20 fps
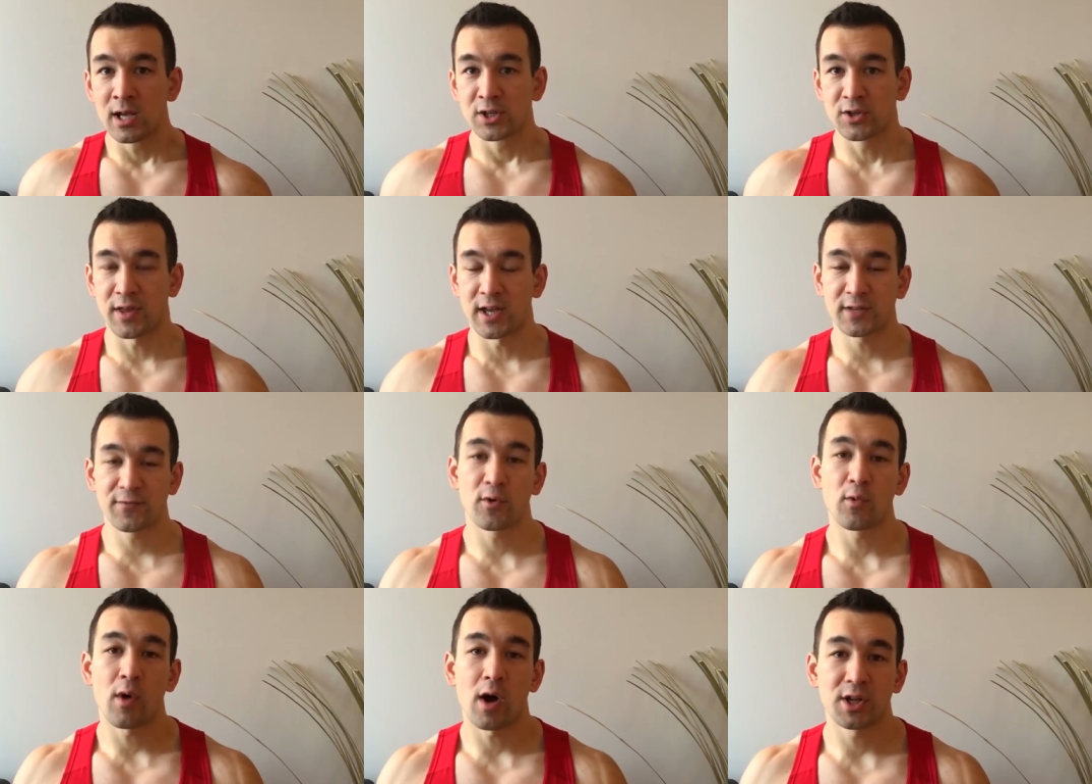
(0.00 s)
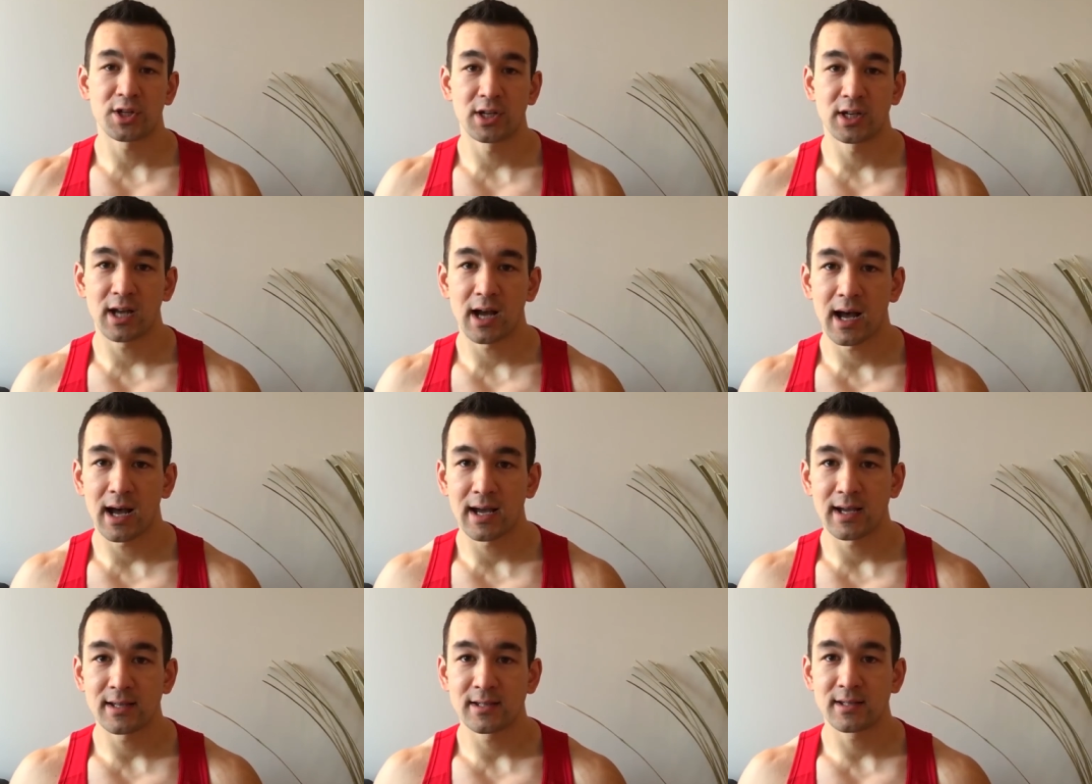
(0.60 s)
So thanks for watching,
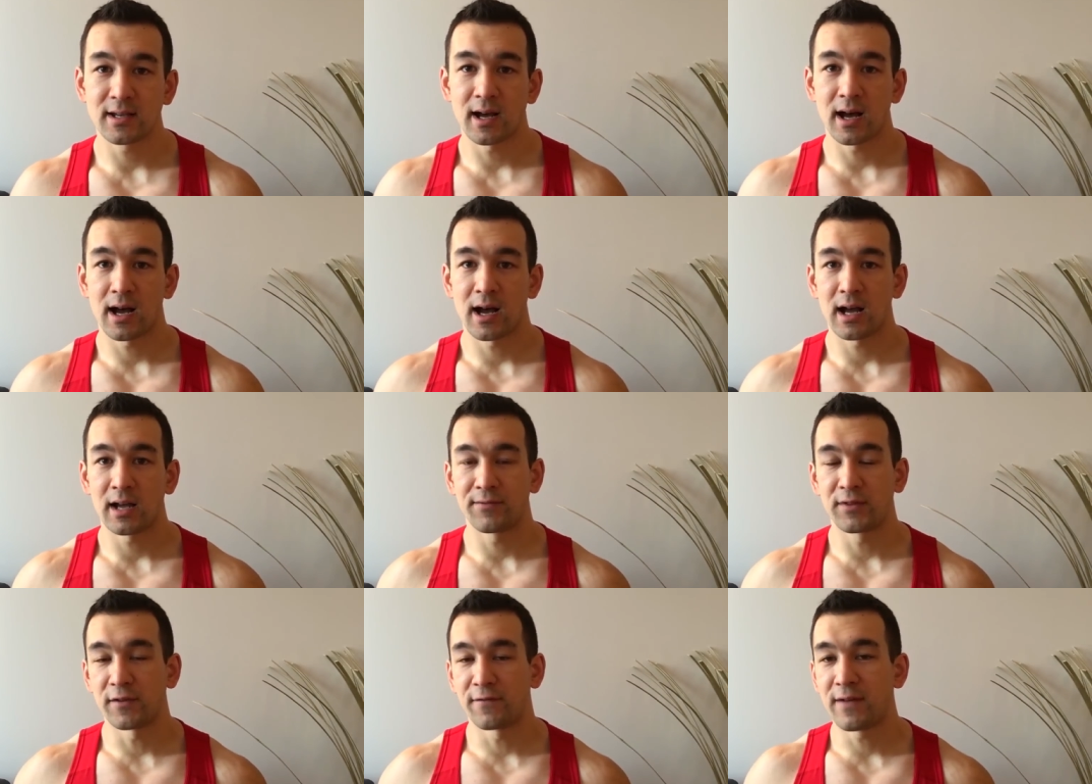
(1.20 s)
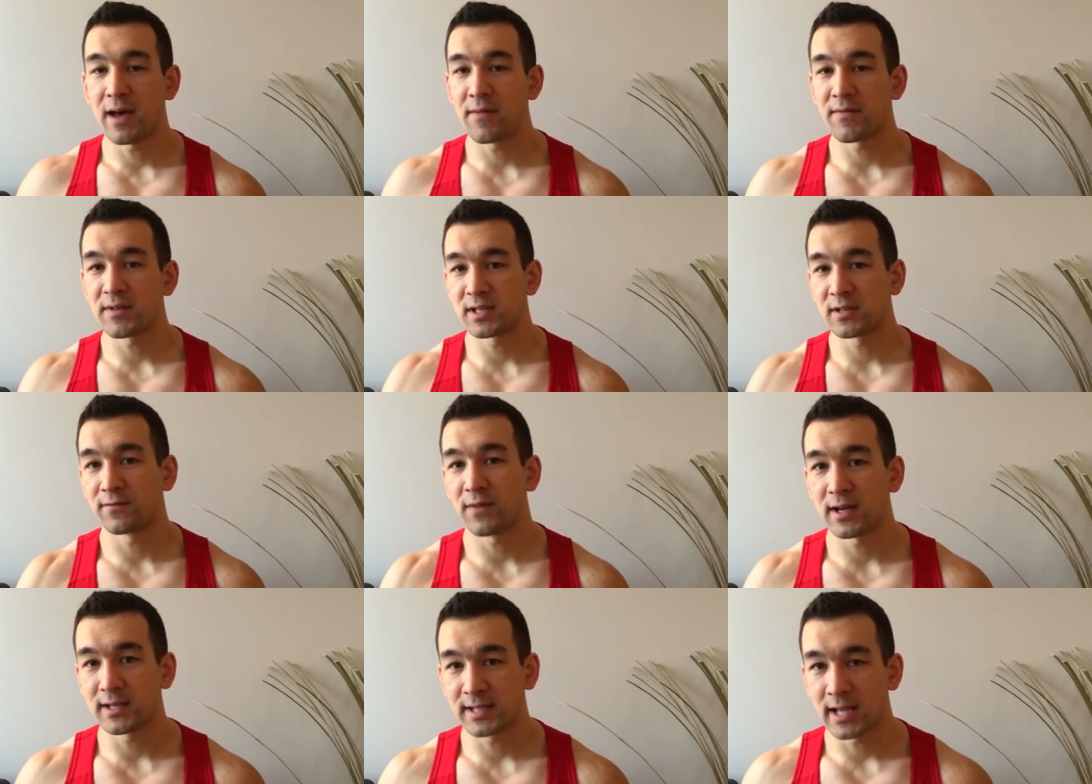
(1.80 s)
guys. Uh, if you found this
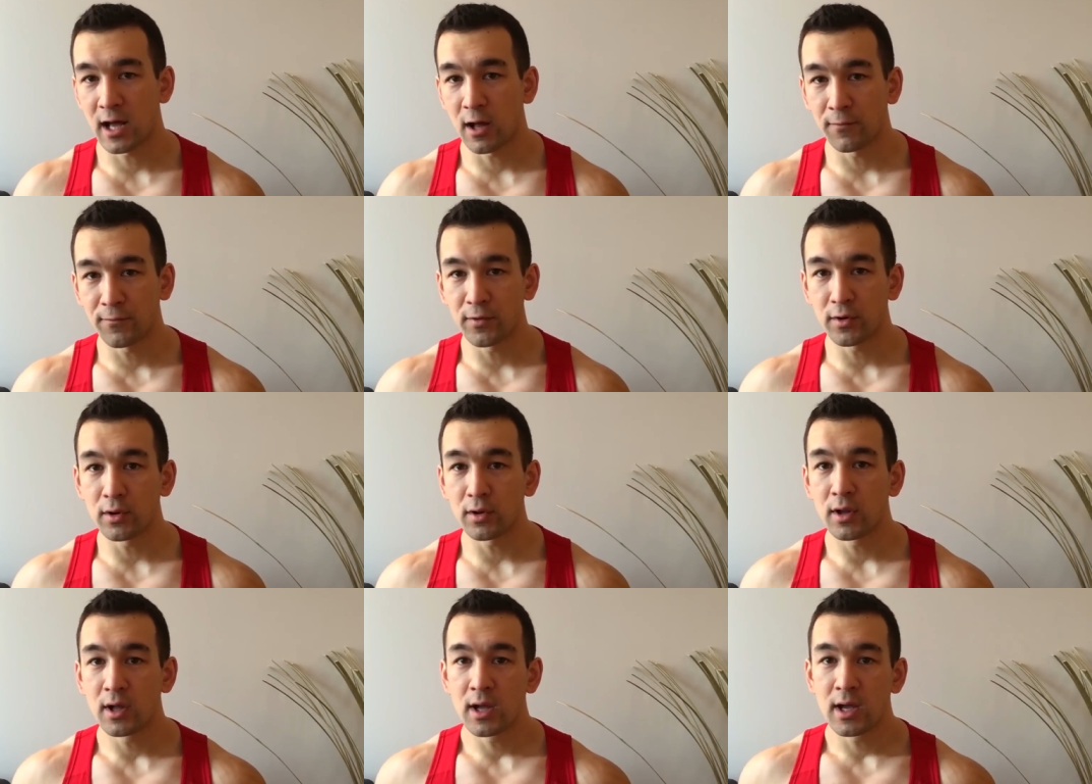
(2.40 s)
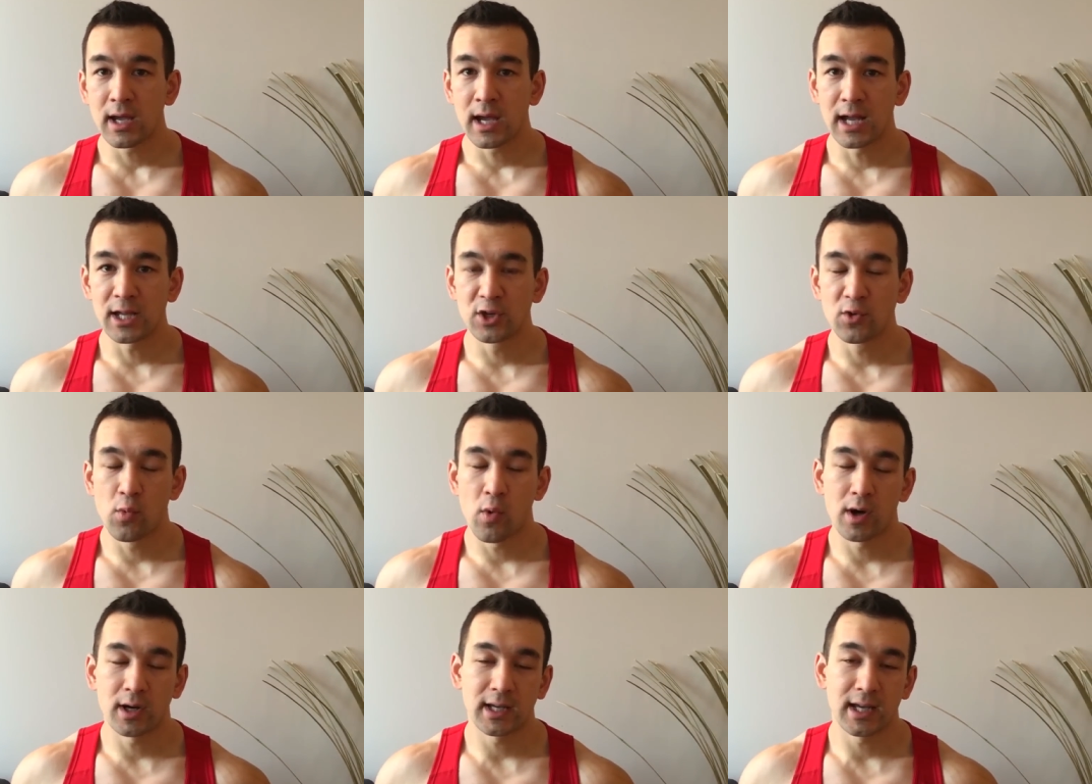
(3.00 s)
advice helpful and you
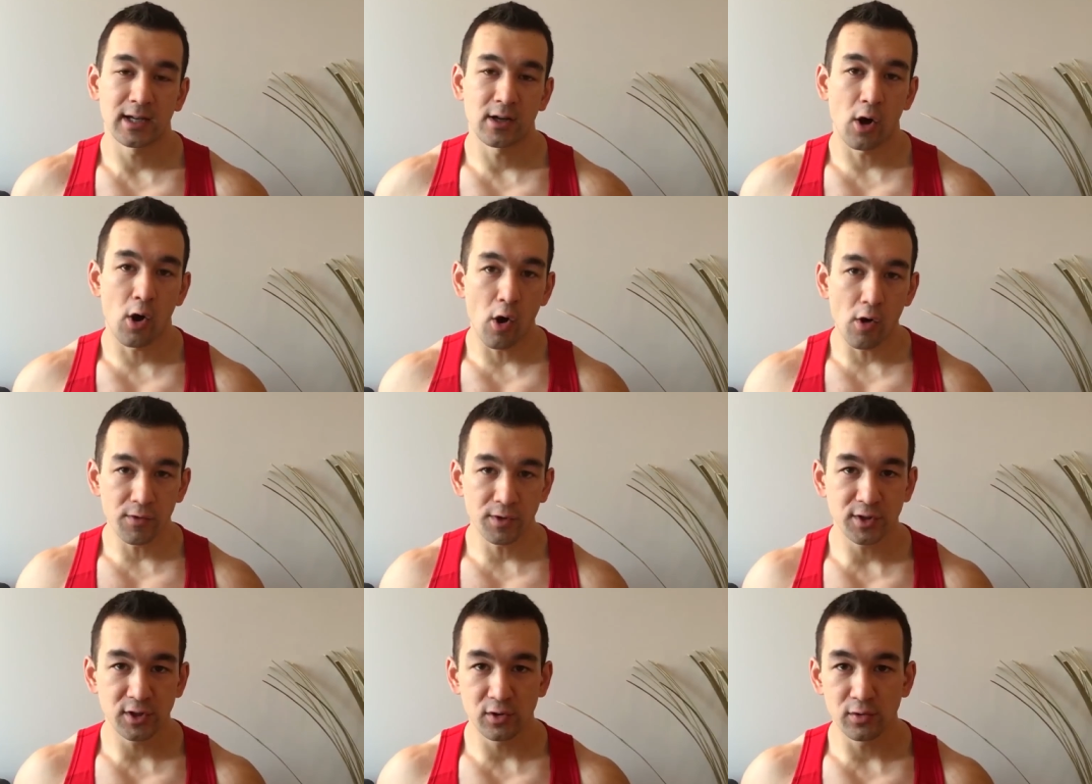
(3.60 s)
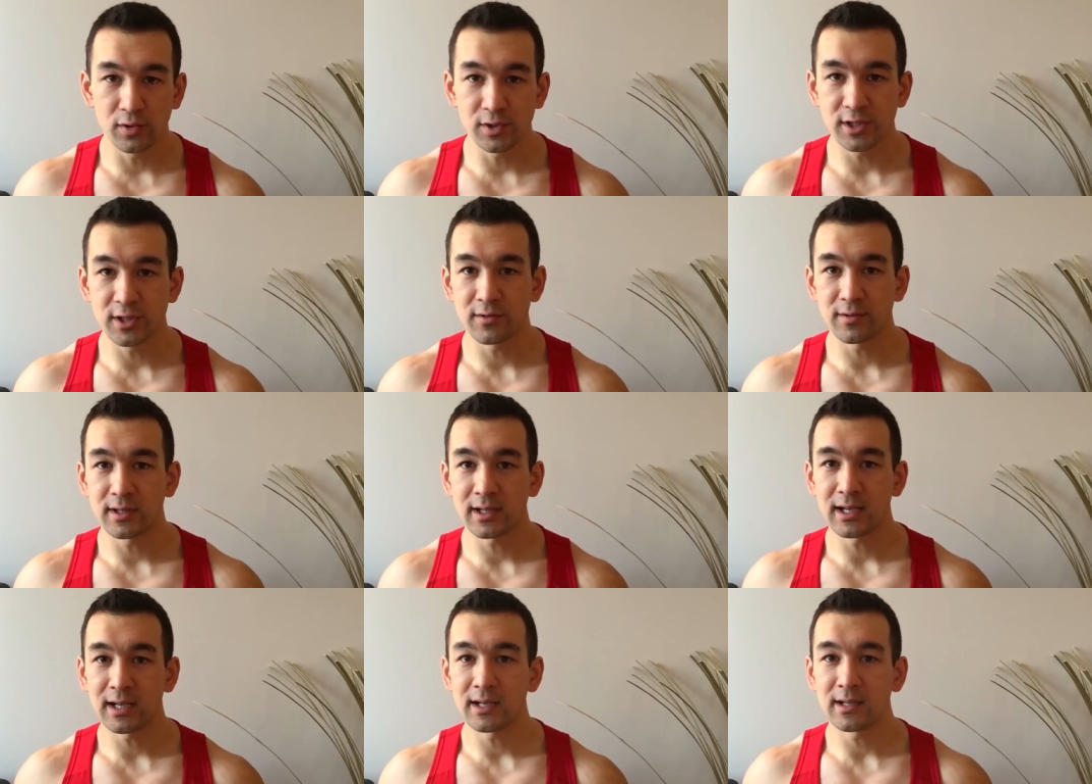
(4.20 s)
want to get all the tools you
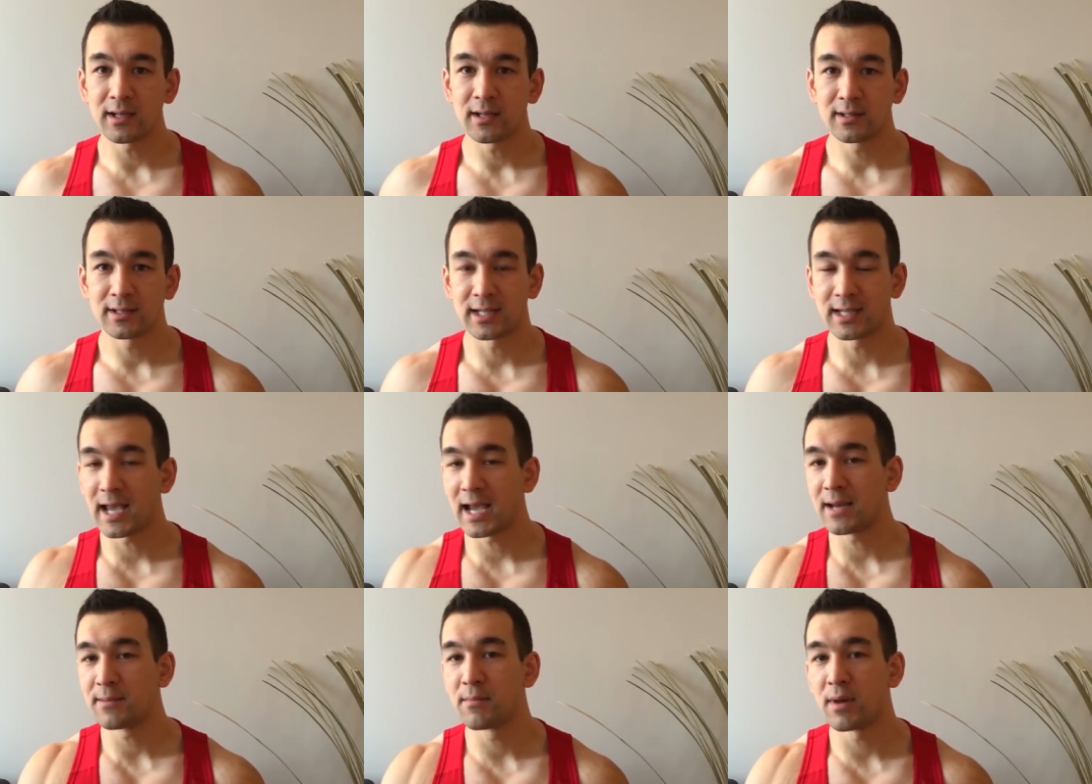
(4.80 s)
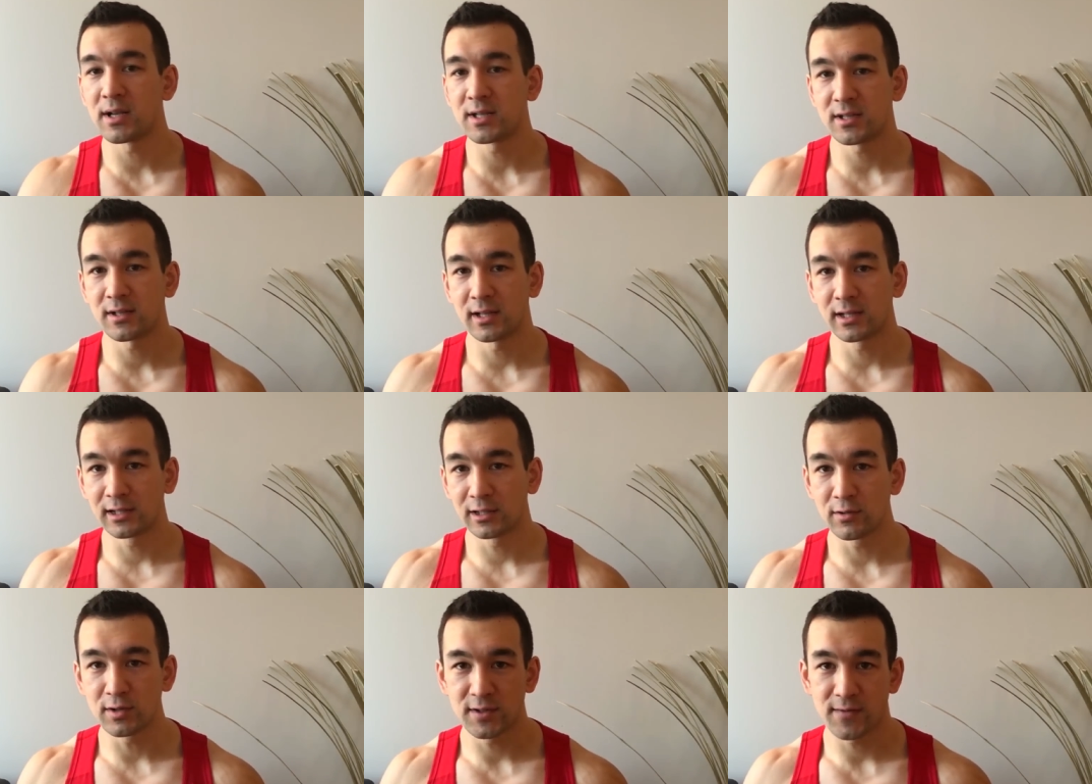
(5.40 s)
need to gain muscle
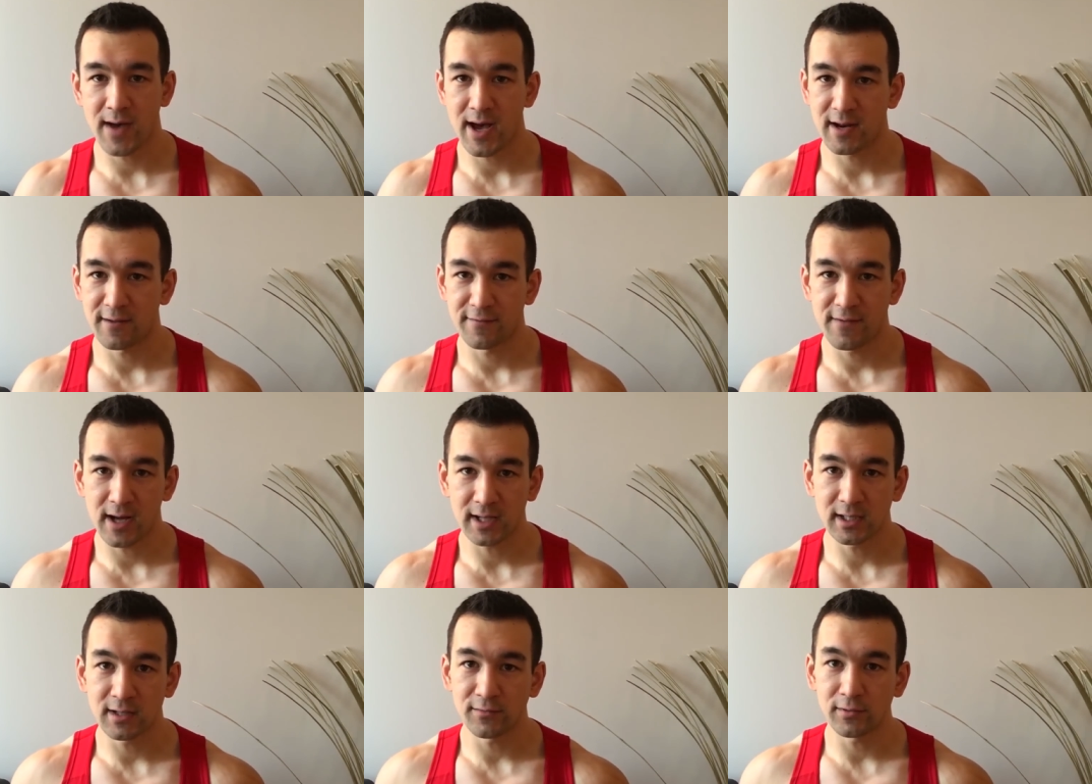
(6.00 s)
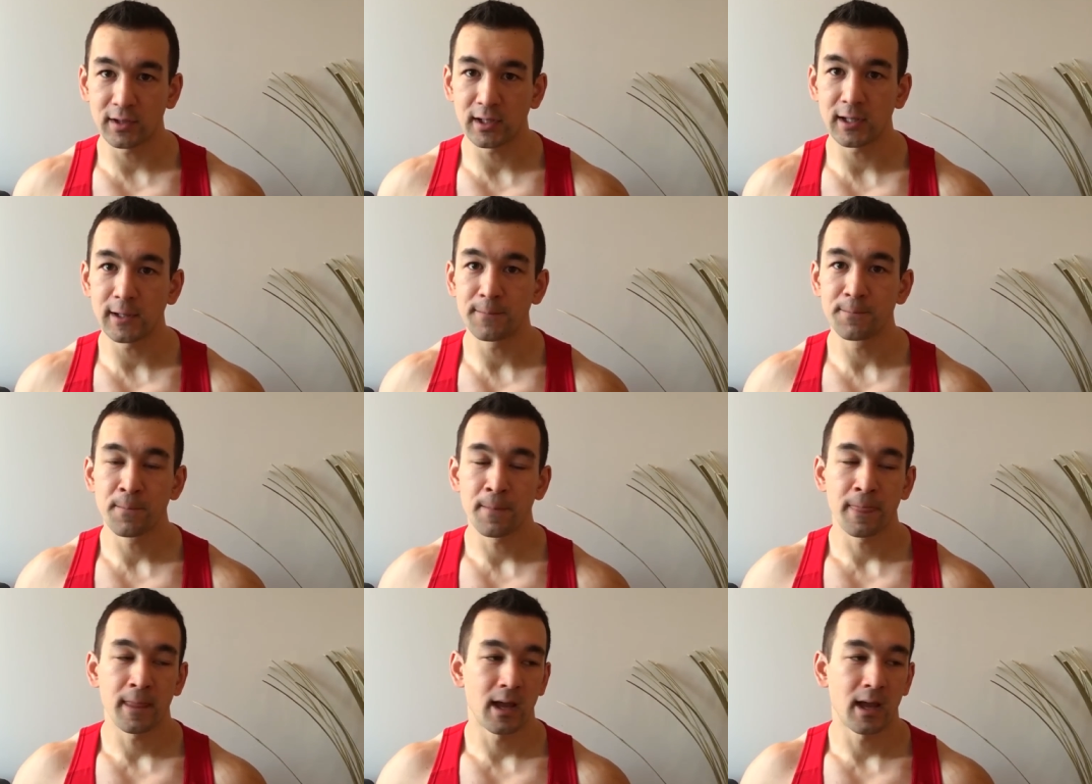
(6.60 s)
and lose fat effectively,